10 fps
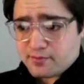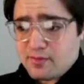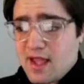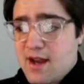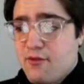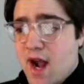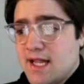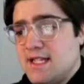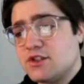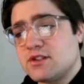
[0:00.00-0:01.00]
And
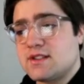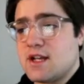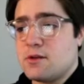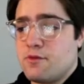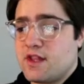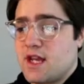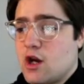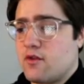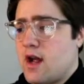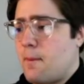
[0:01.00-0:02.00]
finally, he just decided to move the king
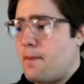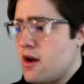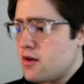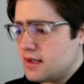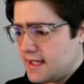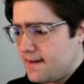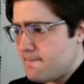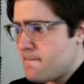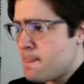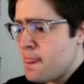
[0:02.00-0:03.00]
over. Now, apparently
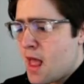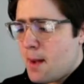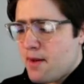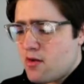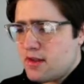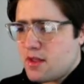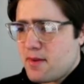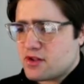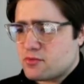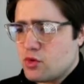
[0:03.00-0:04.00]
the
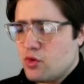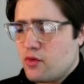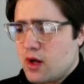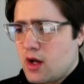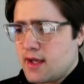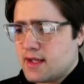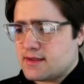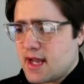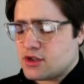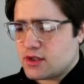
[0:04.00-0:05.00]
best move is
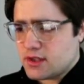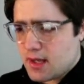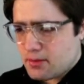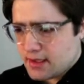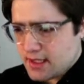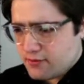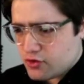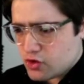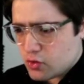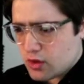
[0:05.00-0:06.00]
actually, I believe,
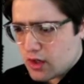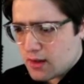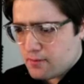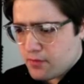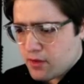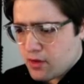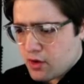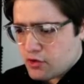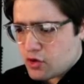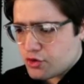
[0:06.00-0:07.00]
to
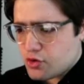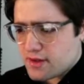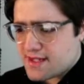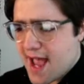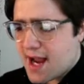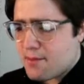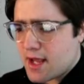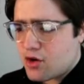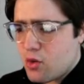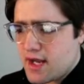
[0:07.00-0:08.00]
attack my
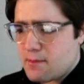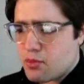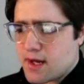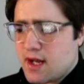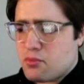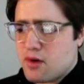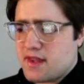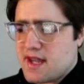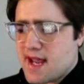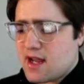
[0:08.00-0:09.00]
queen and bring the
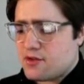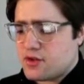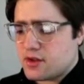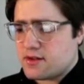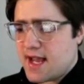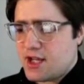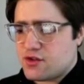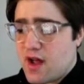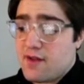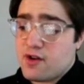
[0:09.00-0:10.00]
knight out to
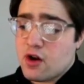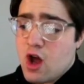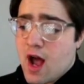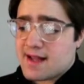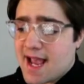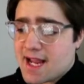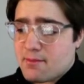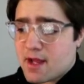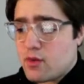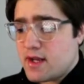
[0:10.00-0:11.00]
h5 here. Attacking
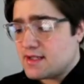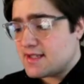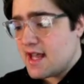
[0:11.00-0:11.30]
my queen safe.